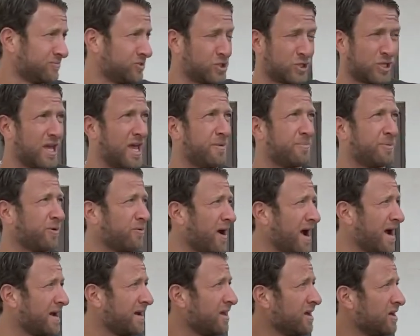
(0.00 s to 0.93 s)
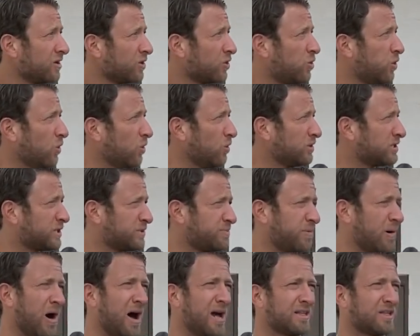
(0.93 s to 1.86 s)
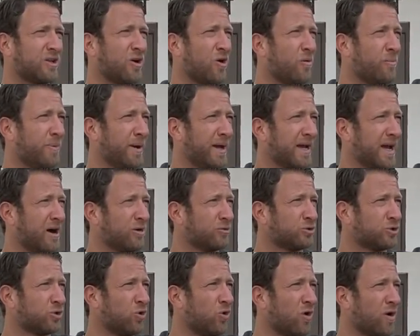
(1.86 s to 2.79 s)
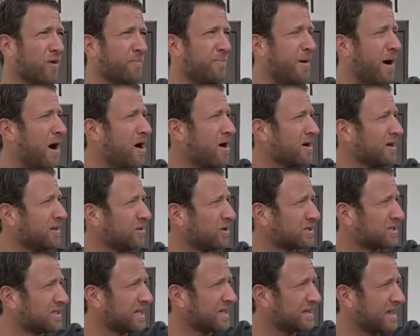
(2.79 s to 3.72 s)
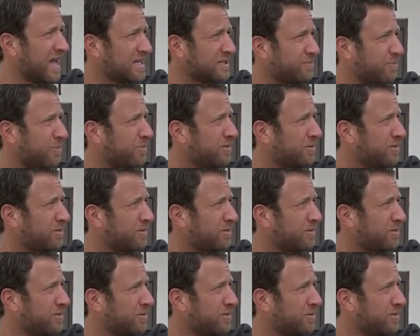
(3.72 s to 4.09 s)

just can't be right. Cool spot though, big outdoor bar. It looks like that's,